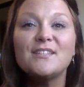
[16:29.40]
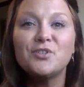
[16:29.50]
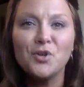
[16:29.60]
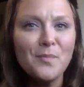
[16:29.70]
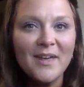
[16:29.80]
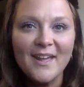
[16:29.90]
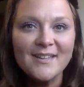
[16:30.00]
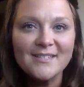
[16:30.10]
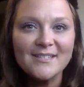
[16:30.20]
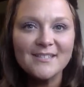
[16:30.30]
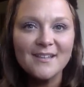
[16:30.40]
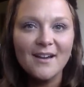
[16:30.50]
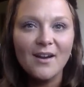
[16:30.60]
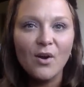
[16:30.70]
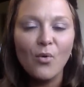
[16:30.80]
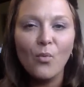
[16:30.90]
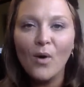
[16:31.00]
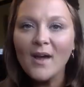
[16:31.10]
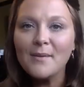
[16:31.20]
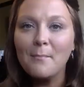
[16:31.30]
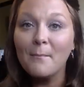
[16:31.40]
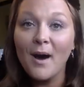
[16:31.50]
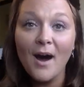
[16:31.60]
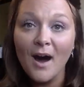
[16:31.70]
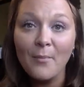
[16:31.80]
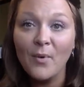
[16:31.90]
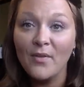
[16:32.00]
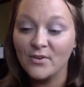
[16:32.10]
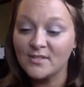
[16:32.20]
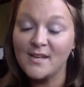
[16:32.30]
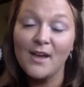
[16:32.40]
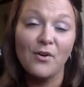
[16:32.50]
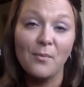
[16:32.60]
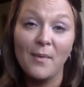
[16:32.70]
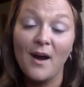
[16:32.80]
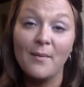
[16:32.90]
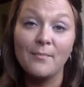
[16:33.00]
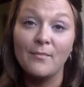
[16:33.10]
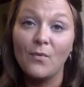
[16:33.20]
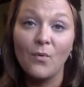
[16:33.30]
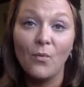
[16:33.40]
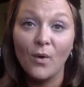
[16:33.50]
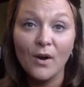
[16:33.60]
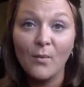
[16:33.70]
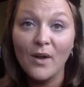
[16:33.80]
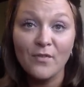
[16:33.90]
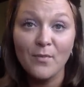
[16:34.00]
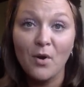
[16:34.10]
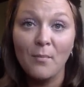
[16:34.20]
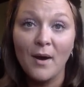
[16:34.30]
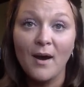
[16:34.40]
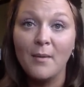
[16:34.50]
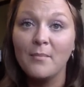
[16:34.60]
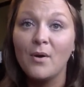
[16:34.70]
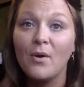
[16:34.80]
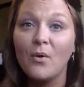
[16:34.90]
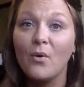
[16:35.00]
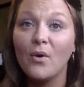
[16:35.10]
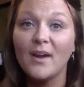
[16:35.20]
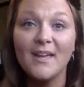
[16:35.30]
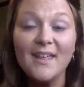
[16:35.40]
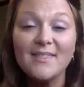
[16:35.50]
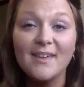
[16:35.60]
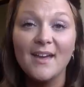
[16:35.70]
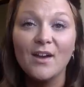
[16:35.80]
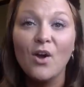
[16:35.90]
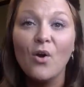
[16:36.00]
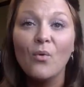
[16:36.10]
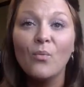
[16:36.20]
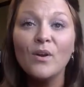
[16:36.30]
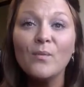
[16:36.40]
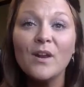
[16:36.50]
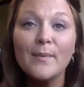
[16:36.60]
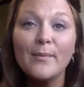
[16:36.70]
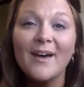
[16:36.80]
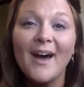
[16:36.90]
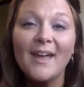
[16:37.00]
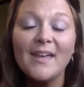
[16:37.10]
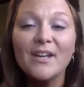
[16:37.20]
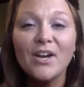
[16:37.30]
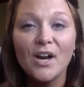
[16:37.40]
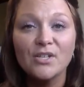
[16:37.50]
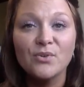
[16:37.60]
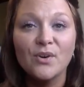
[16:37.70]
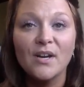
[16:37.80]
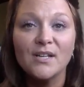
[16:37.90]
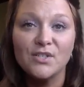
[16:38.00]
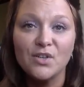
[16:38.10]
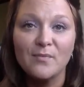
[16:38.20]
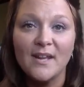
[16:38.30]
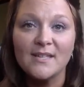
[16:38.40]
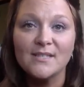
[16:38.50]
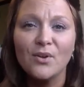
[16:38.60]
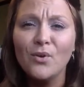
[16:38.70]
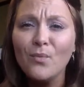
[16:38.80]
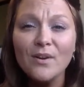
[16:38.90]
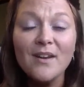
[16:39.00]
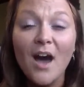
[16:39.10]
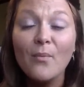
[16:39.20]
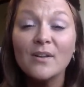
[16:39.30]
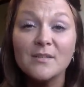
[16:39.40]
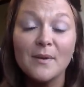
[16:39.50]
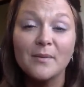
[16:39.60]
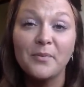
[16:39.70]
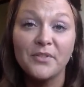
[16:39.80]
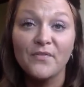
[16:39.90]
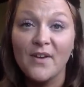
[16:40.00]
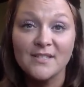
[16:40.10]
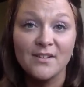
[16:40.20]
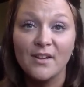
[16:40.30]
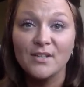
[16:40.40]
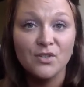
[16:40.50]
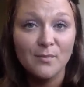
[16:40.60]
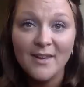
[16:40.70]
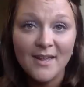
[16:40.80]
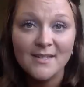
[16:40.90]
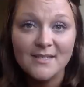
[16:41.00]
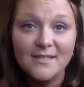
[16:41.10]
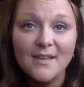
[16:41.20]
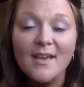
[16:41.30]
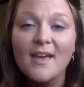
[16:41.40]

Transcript: 2 minutes. What mom, whether stay-at-home mom, work away from home mom, or anything, wouldn't want to be able to highlight and contour in 2 minutes? Who would not want to be able to put their face on in 2 minutes?